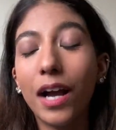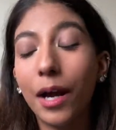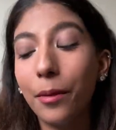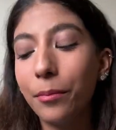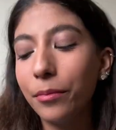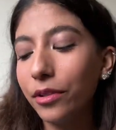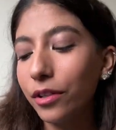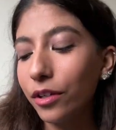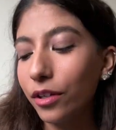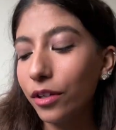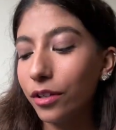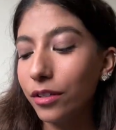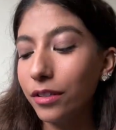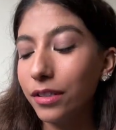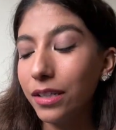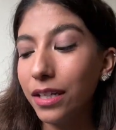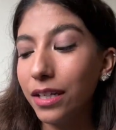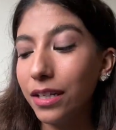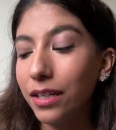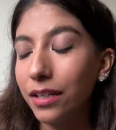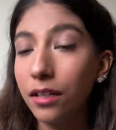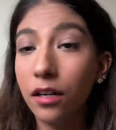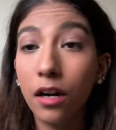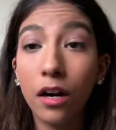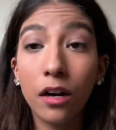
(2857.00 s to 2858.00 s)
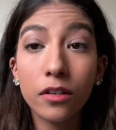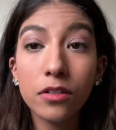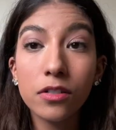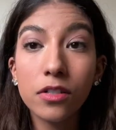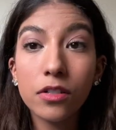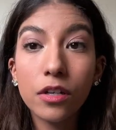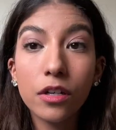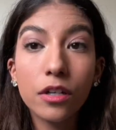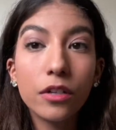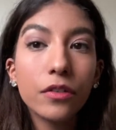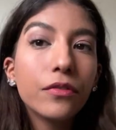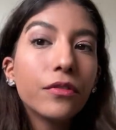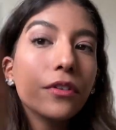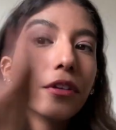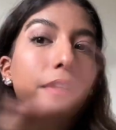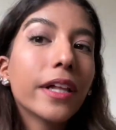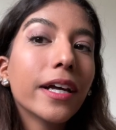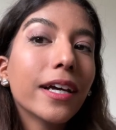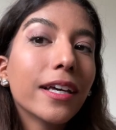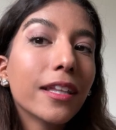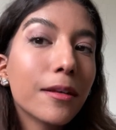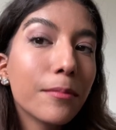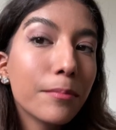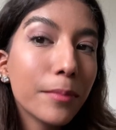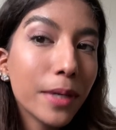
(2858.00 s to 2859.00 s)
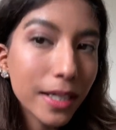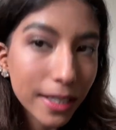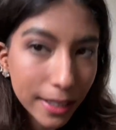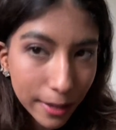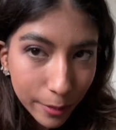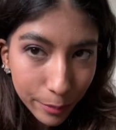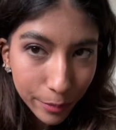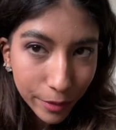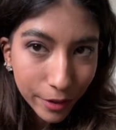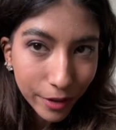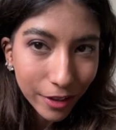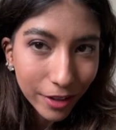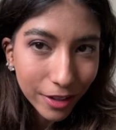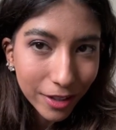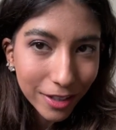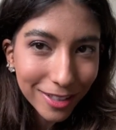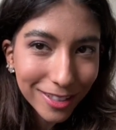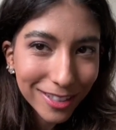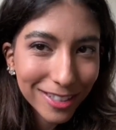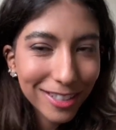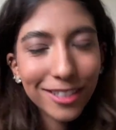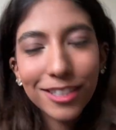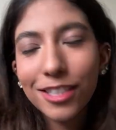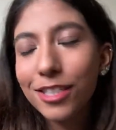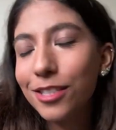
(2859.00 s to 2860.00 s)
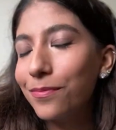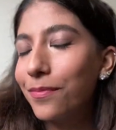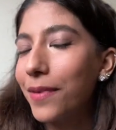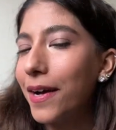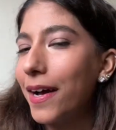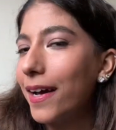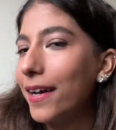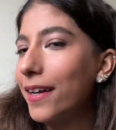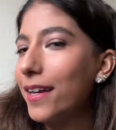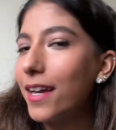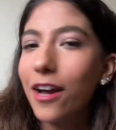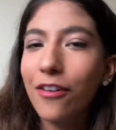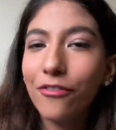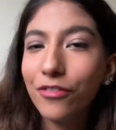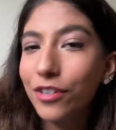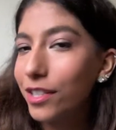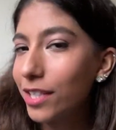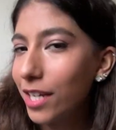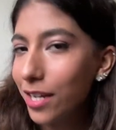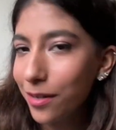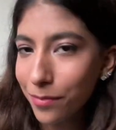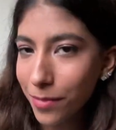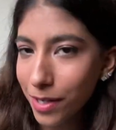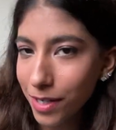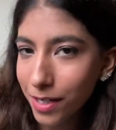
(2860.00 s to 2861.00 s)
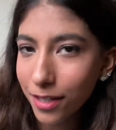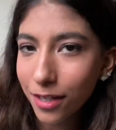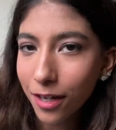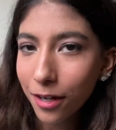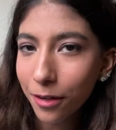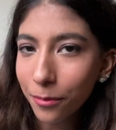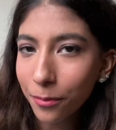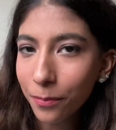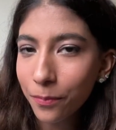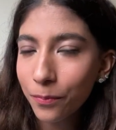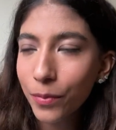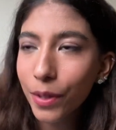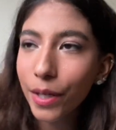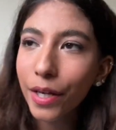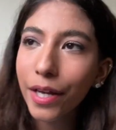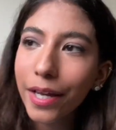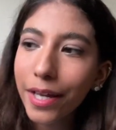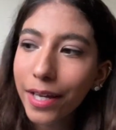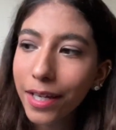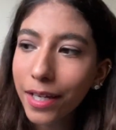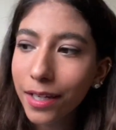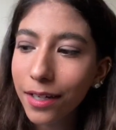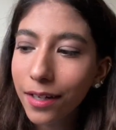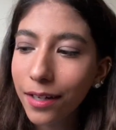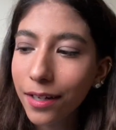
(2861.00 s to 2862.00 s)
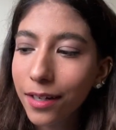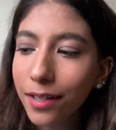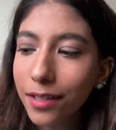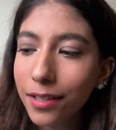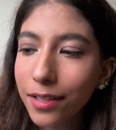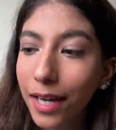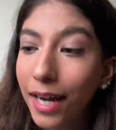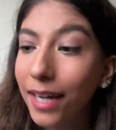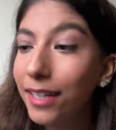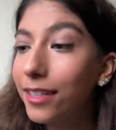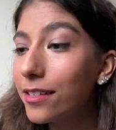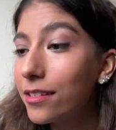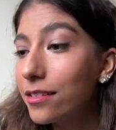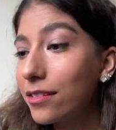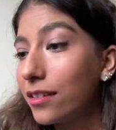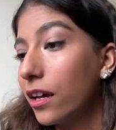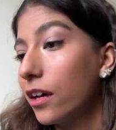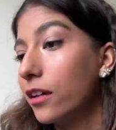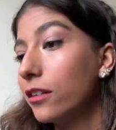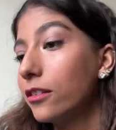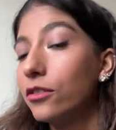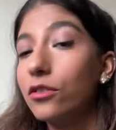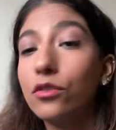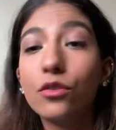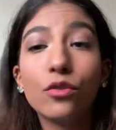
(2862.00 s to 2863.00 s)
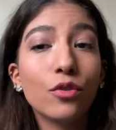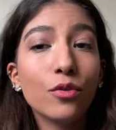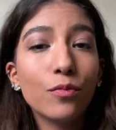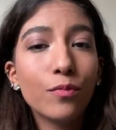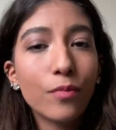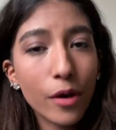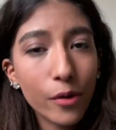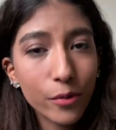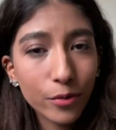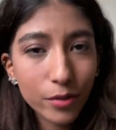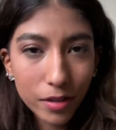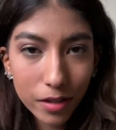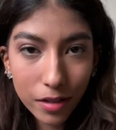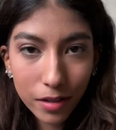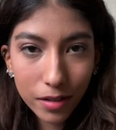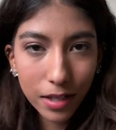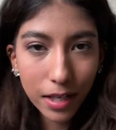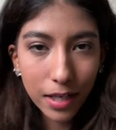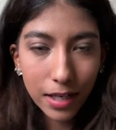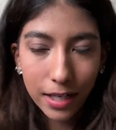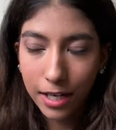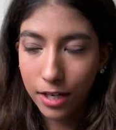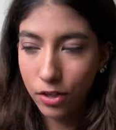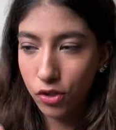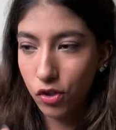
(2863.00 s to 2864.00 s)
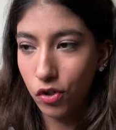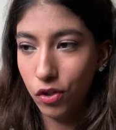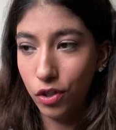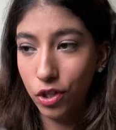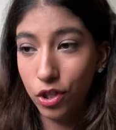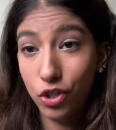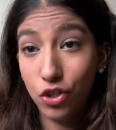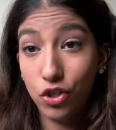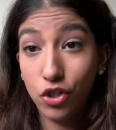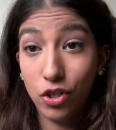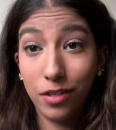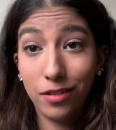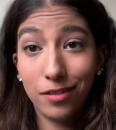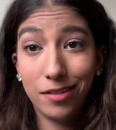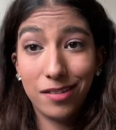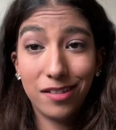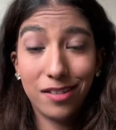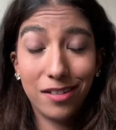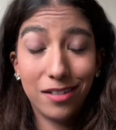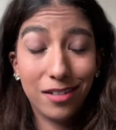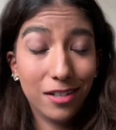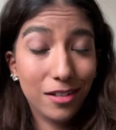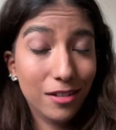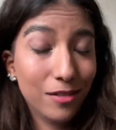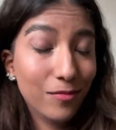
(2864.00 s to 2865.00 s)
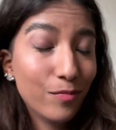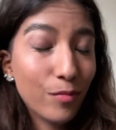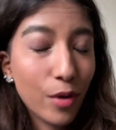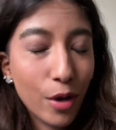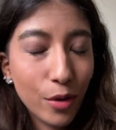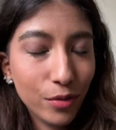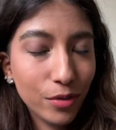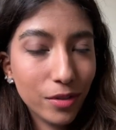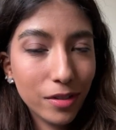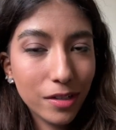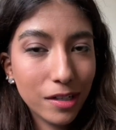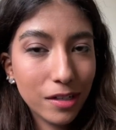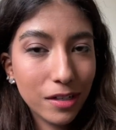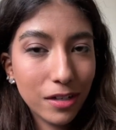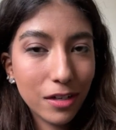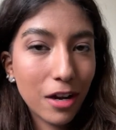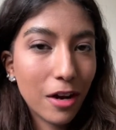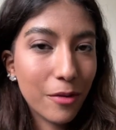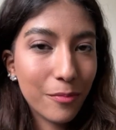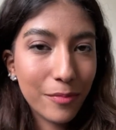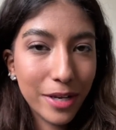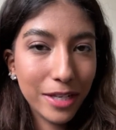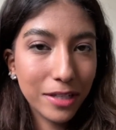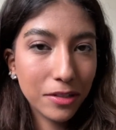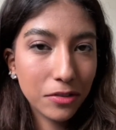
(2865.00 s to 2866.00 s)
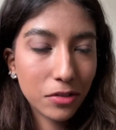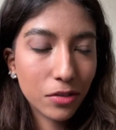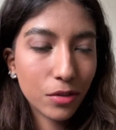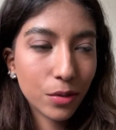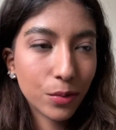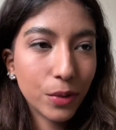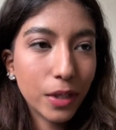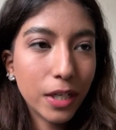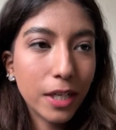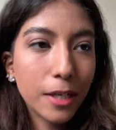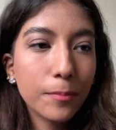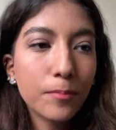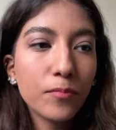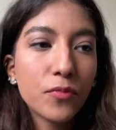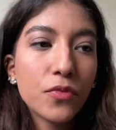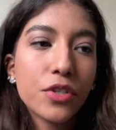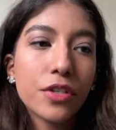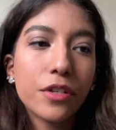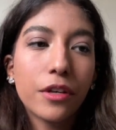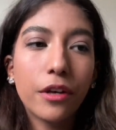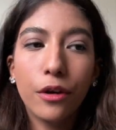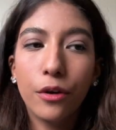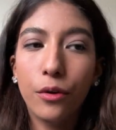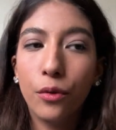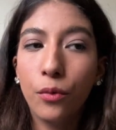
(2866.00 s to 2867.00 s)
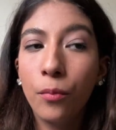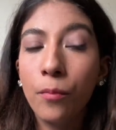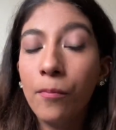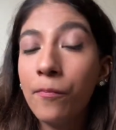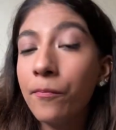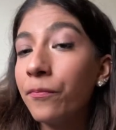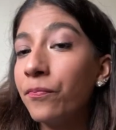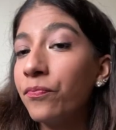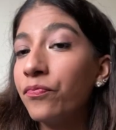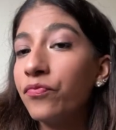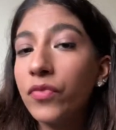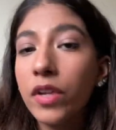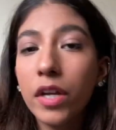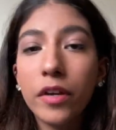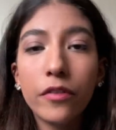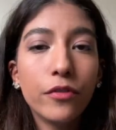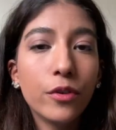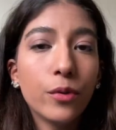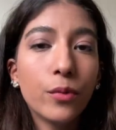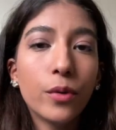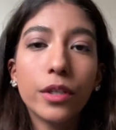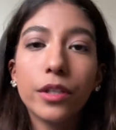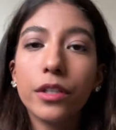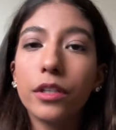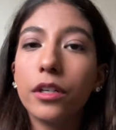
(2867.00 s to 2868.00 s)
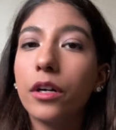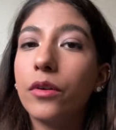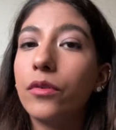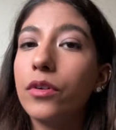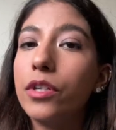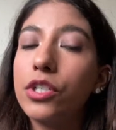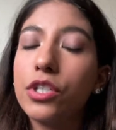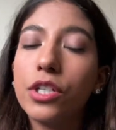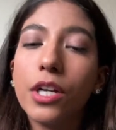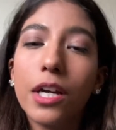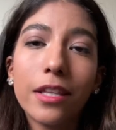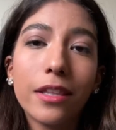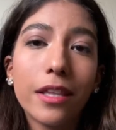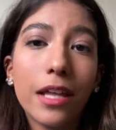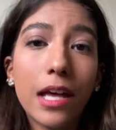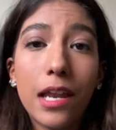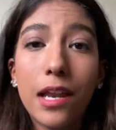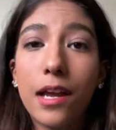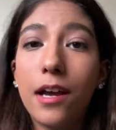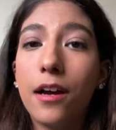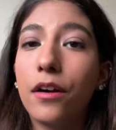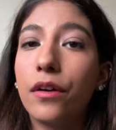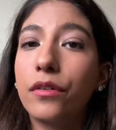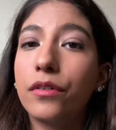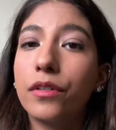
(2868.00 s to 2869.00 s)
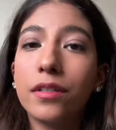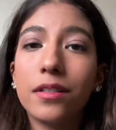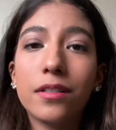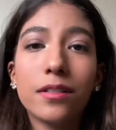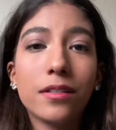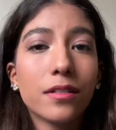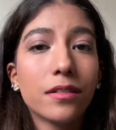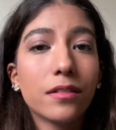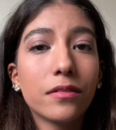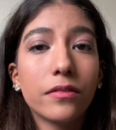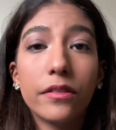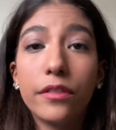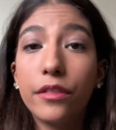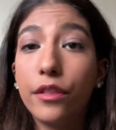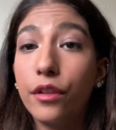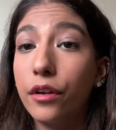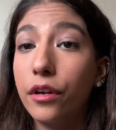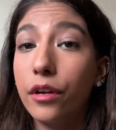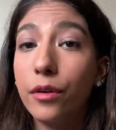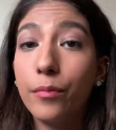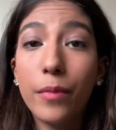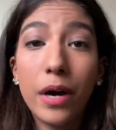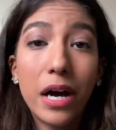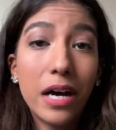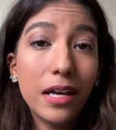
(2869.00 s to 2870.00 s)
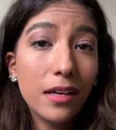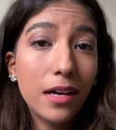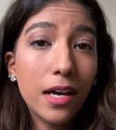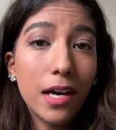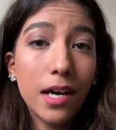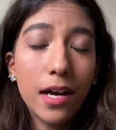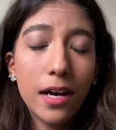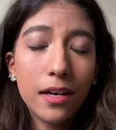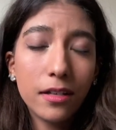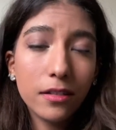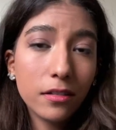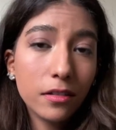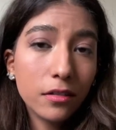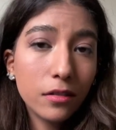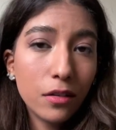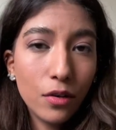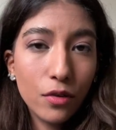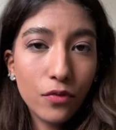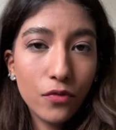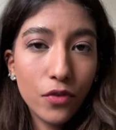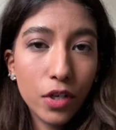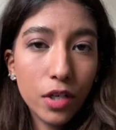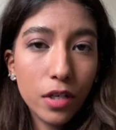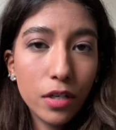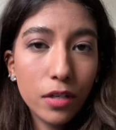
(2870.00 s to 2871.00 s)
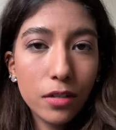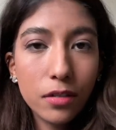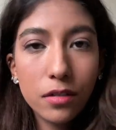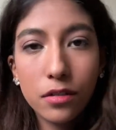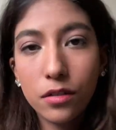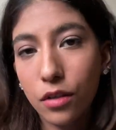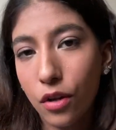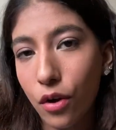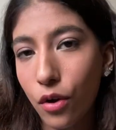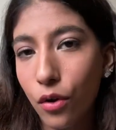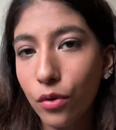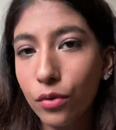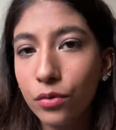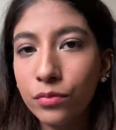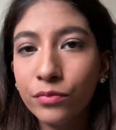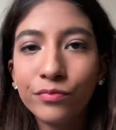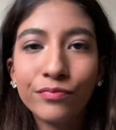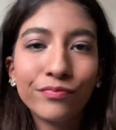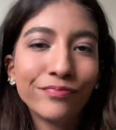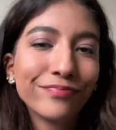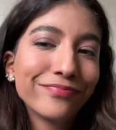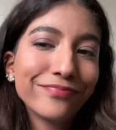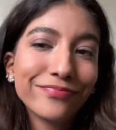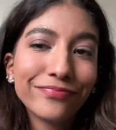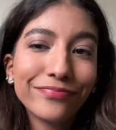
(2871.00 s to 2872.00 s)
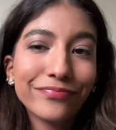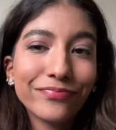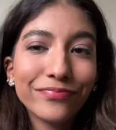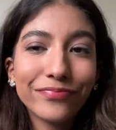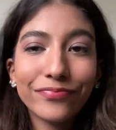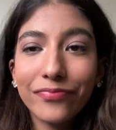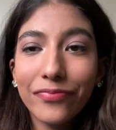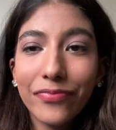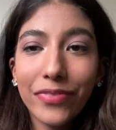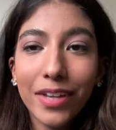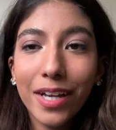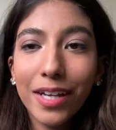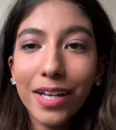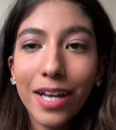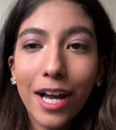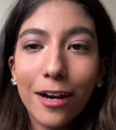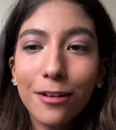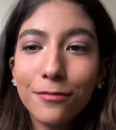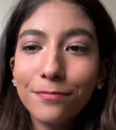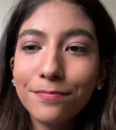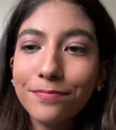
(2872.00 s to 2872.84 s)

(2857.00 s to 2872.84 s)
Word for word: I'm learning. Also, if you like the makeup look, this is my everyday makeup, and I decided to post it. I actually just posted it on my Instagram, so if you want to go and check that out, it's the Maya Asadova, so yeah.